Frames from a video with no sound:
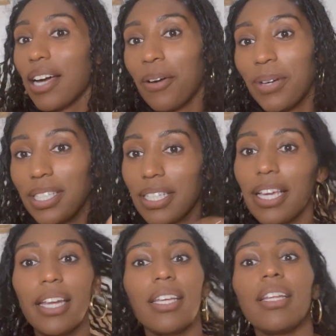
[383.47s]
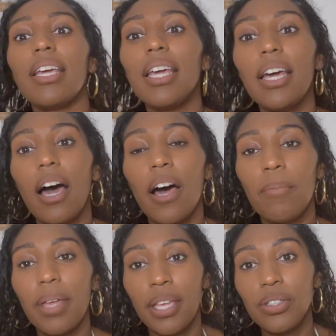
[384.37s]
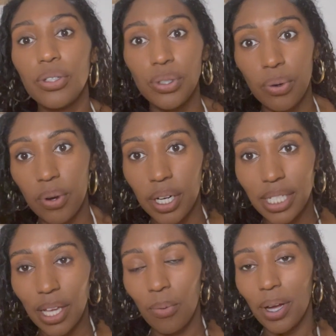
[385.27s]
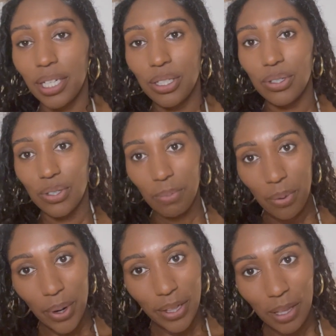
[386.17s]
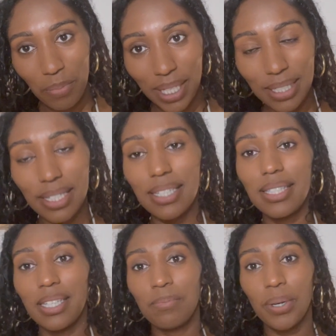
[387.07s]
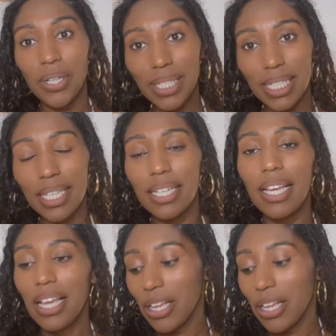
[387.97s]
I went to get it in store because I wanted to support the business in person.